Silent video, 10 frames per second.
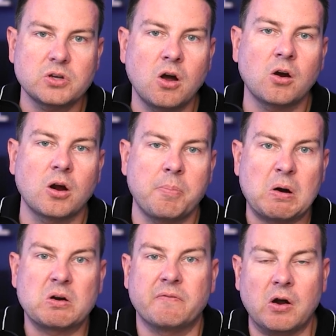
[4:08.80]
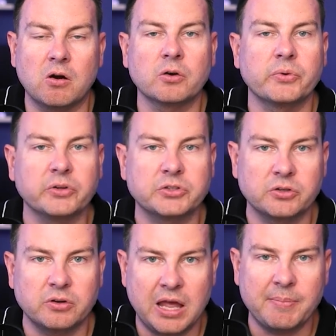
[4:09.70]
are a part of our
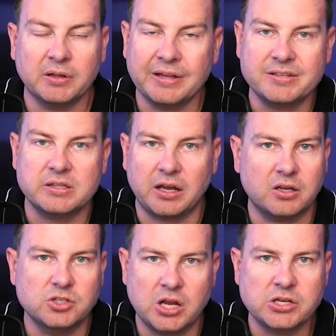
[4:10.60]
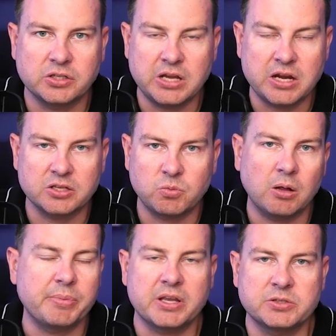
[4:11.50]
realtor MLS. That could change the data as well,
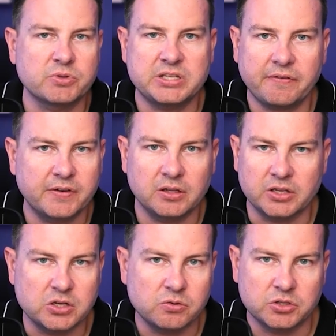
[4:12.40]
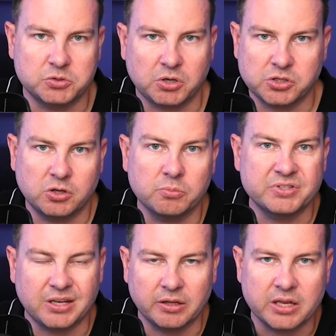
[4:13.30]
because there was definitely new construction homes
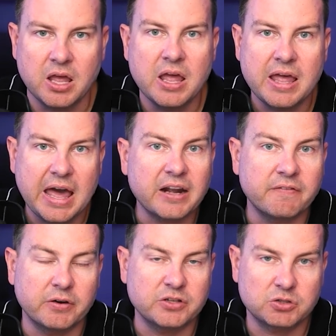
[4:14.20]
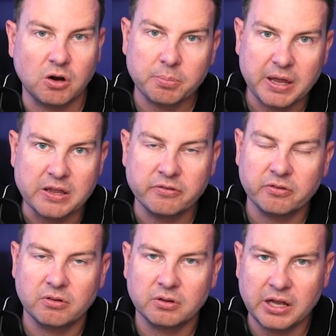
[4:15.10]
selling at a very strong pace
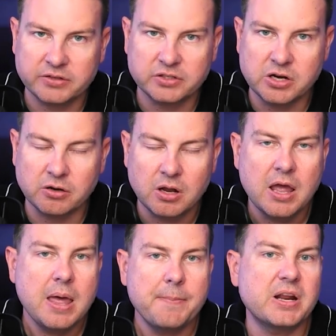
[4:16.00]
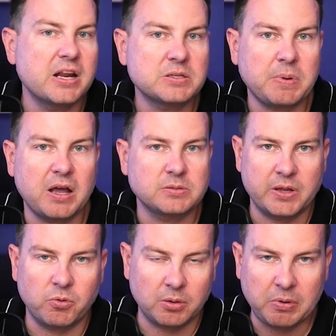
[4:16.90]
last year, but it is possible they
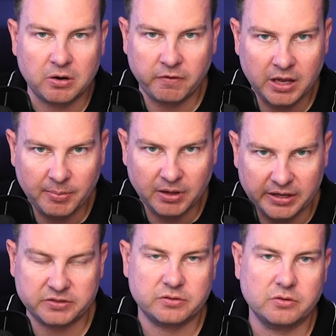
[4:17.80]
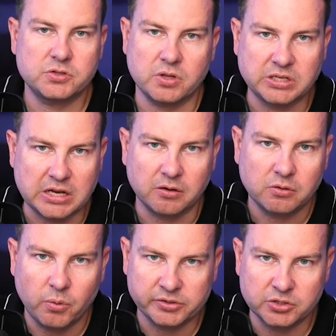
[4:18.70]
weren't a part of our MLS, so the data
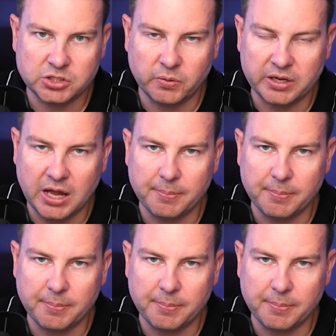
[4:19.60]
wasn't showing up.